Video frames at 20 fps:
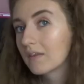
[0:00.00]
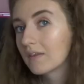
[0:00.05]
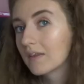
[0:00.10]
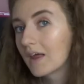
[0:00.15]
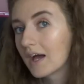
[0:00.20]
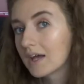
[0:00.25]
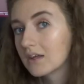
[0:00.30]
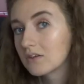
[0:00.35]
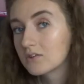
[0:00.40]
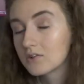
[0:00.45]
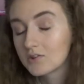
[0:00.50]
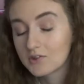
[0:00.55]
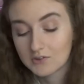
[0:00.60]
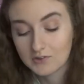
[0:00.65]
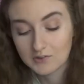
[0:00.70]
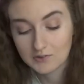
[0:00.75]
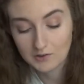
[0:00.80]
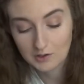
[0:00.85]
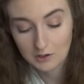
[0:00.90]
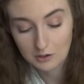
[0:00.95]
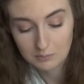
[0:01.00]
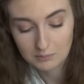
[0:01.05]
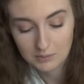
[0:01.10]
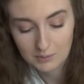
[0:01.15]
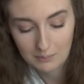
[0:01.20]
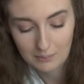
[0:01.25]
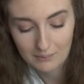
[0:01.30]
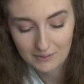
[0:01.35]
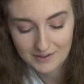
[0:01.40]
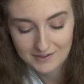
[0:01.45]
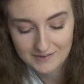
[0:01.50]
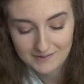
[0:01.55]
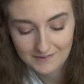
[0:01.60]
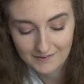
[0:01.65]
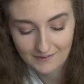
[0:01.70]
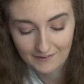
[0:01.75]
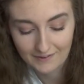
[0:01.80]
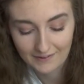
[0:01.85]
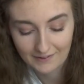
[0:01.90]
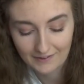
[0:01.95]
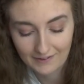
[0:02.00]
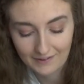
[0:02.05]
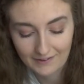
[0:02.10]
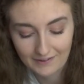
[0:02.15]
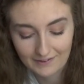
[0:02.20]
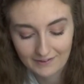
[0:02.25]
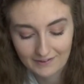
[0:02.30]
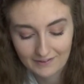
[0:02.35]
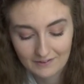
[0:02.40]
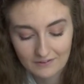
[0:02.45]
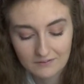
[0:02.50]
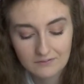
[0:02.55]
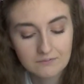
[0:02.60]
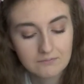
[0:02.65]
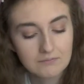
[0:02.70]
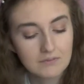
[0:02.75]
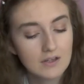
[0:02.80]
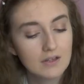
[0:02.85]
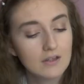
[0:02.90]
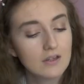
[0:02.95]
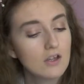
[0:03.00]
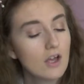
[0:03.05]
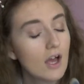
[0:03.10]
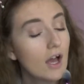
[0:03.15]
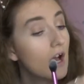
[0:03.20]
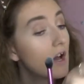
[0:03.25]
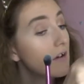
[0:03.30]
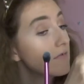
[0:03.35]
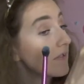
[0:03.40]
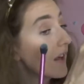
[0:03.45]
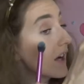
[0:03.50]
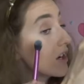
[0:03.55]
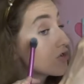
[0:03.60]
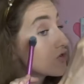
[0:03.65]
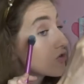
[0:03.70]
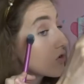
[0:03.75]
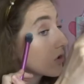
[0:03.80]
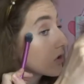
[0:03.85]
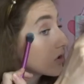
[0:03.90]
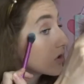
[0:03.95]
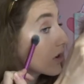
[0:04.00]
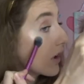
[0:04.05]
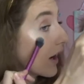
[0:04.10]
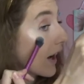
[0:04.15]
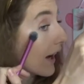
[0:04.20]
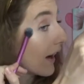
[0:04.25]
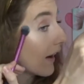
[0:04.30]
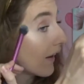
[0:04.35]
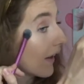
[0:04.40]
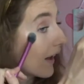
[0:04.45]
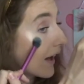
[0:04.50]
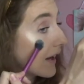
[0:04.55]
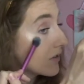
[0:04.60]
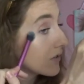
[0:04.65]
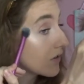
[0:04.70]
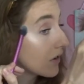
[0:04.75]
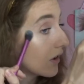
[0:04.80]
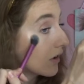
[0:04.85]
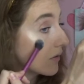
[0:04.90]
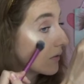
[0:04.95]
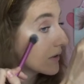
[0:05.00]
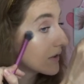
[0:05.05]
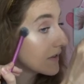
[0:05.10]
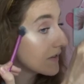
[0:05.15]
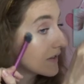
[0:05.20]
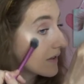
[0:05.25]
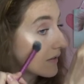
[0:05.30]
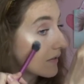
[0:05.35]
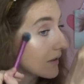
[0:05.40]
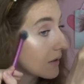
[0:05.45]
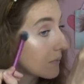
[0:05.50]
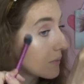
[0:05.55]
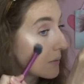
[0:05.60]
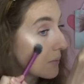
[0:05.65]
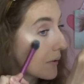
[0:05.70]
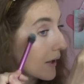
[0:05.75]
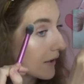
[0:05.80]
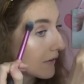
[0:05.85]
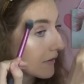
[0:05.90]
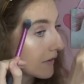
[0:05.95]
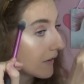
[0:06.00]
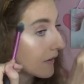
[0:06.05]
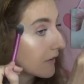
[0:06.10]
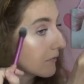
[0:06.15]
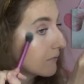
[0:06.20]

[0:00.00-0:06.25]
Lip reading: That is super pretty. I feel like drugstore highlights always seem to be better.